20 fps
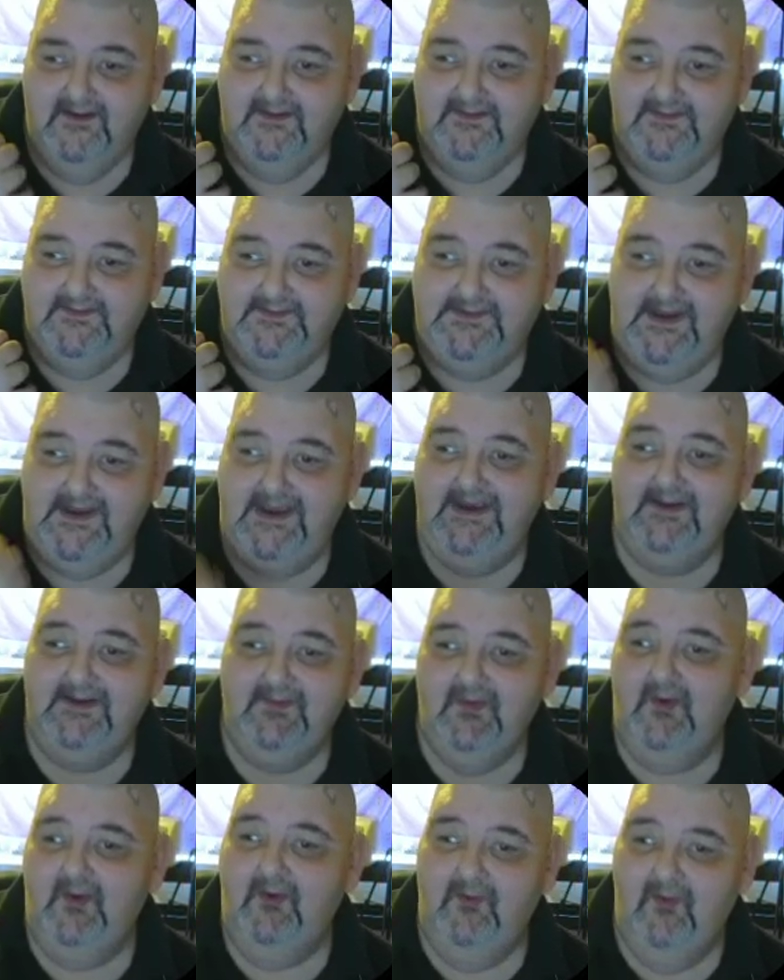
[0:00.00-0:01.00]
day
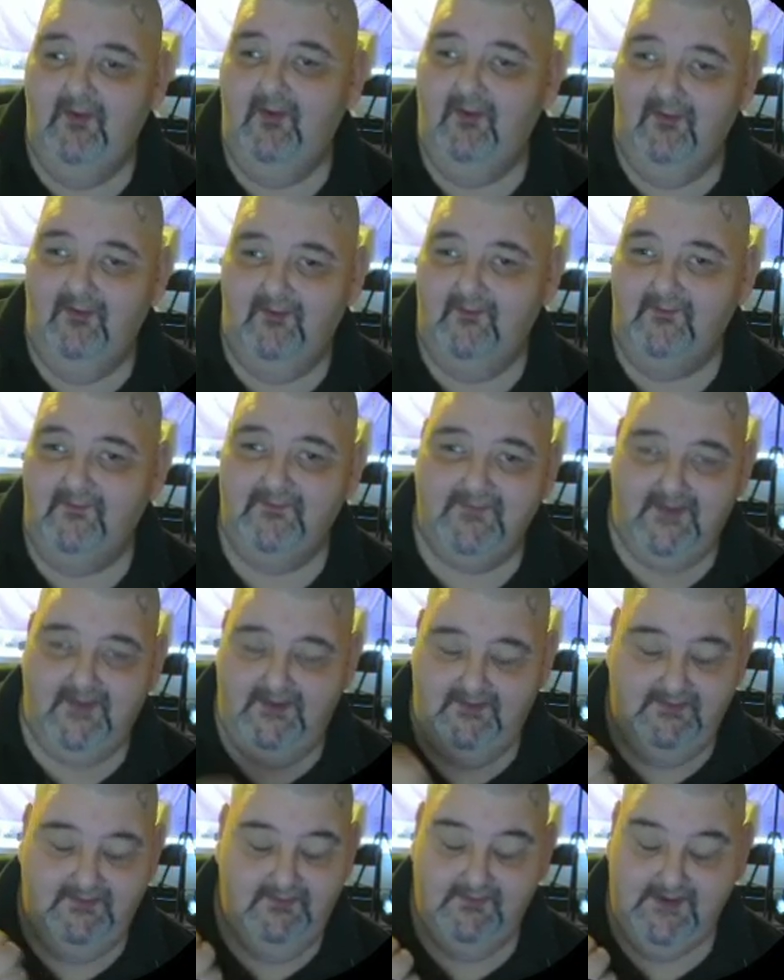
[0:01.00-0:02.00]
glow orange that
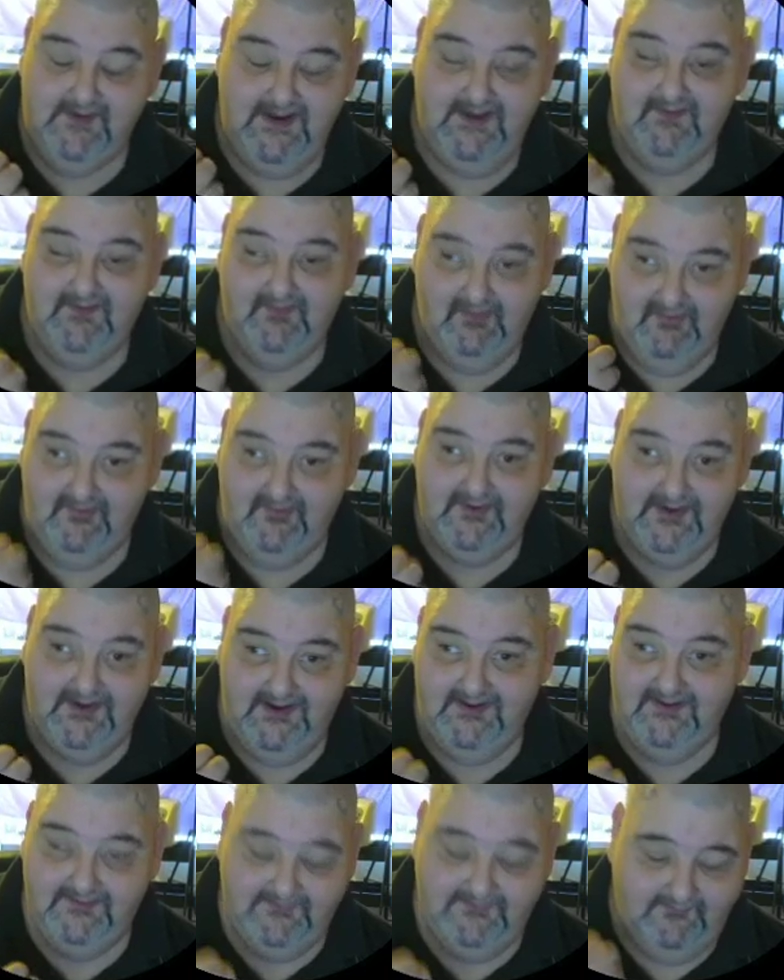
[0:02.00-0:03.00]
you can't look at
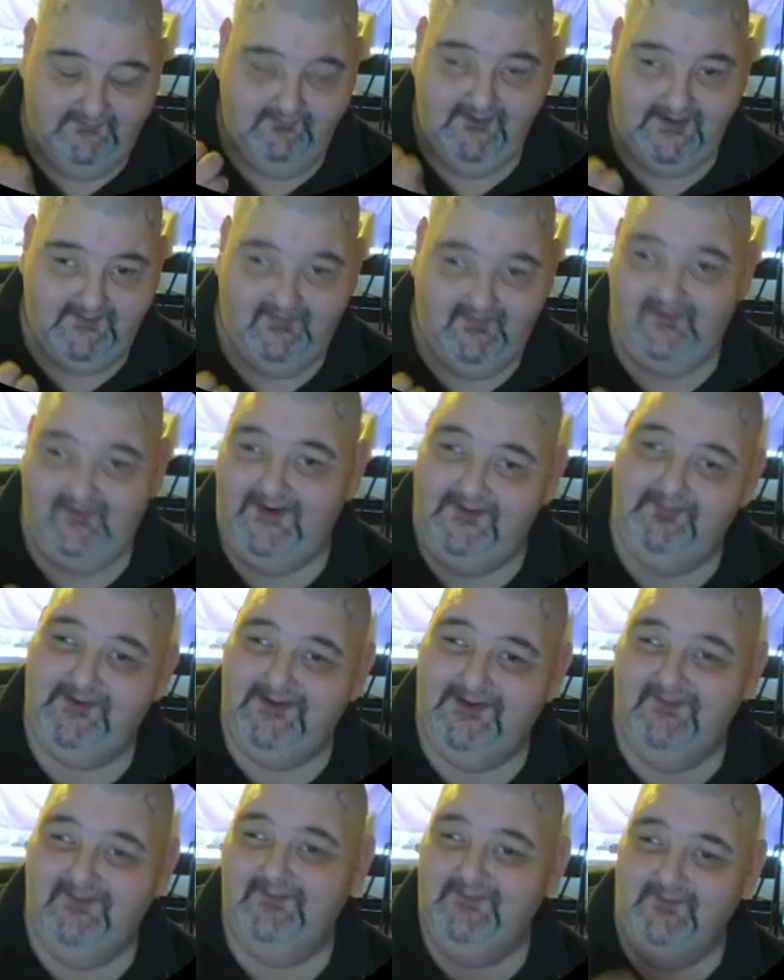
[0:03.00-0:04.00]
it directly
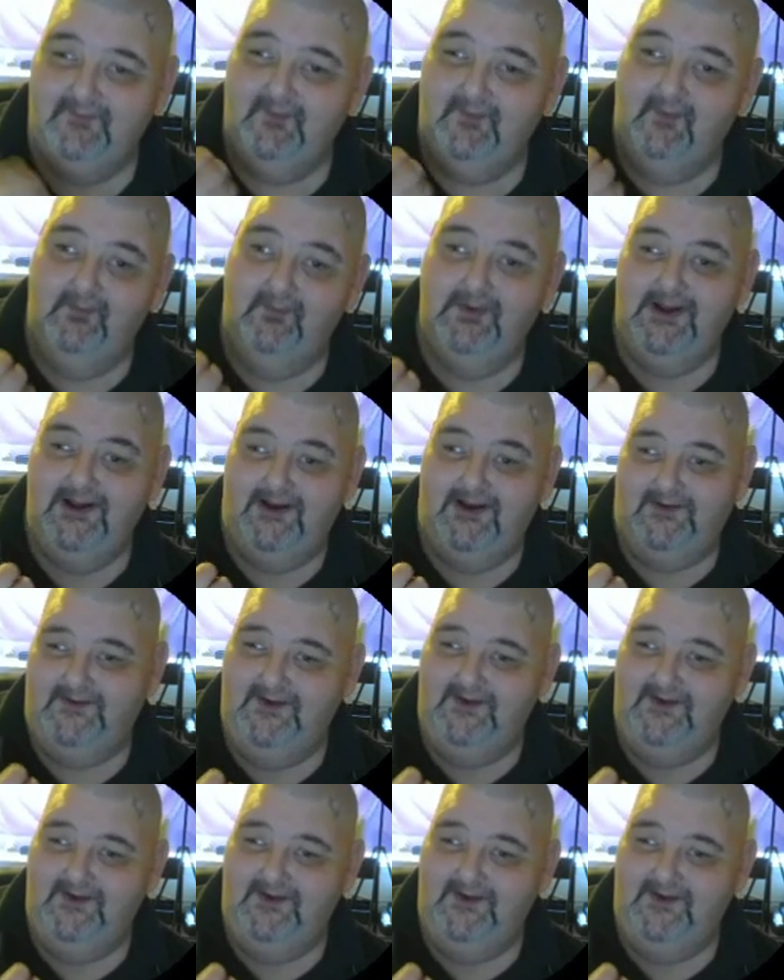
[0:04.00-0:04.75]
because you'll go blind.